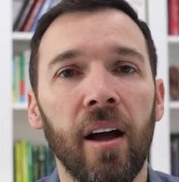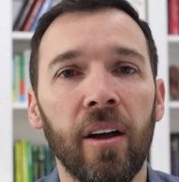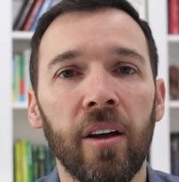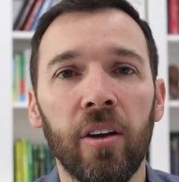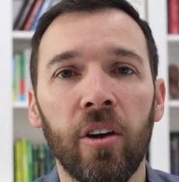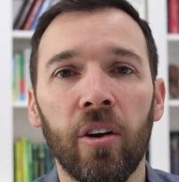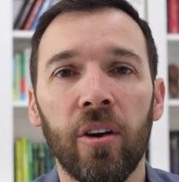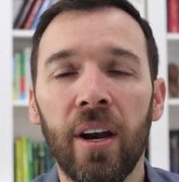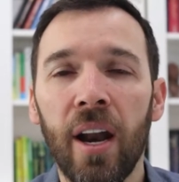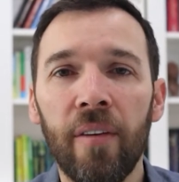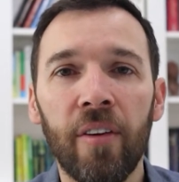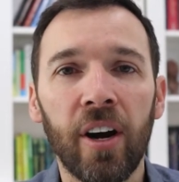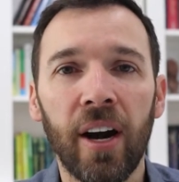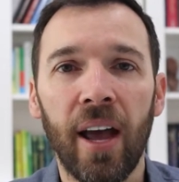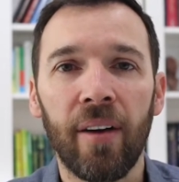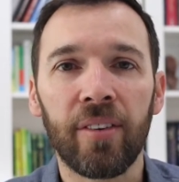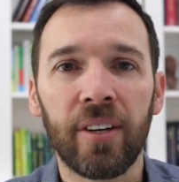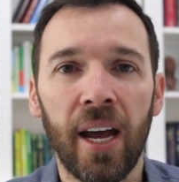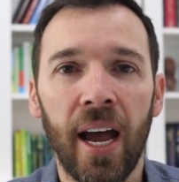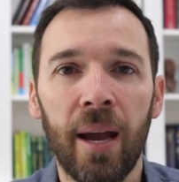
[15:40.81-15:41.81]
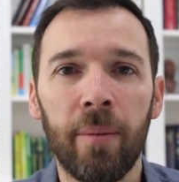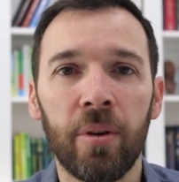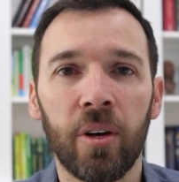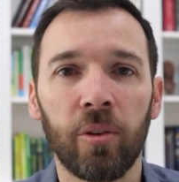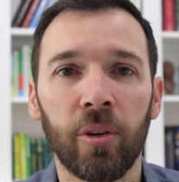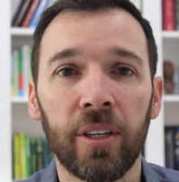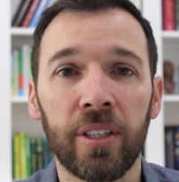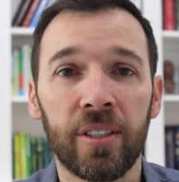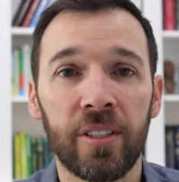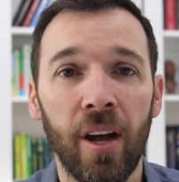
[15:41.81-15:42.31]
you're never going to have time to
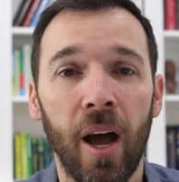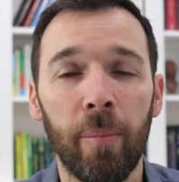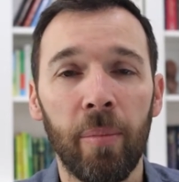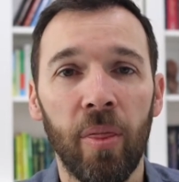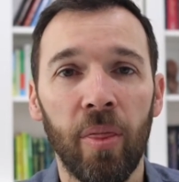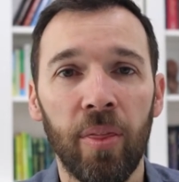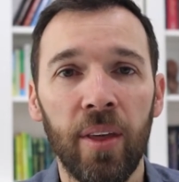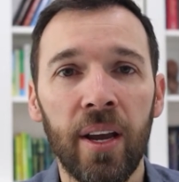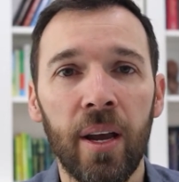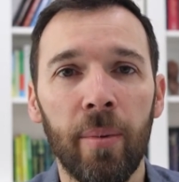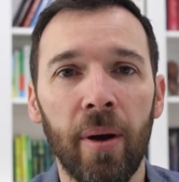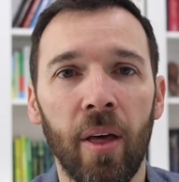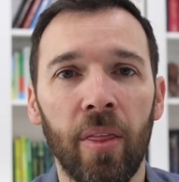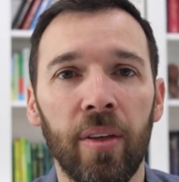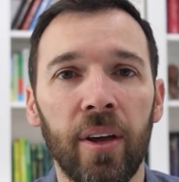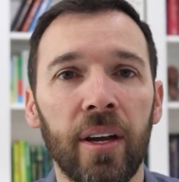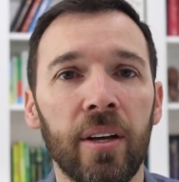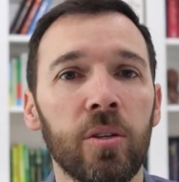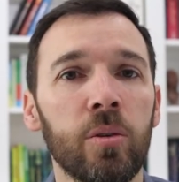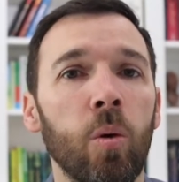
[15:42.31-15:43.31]
really stop and think about things.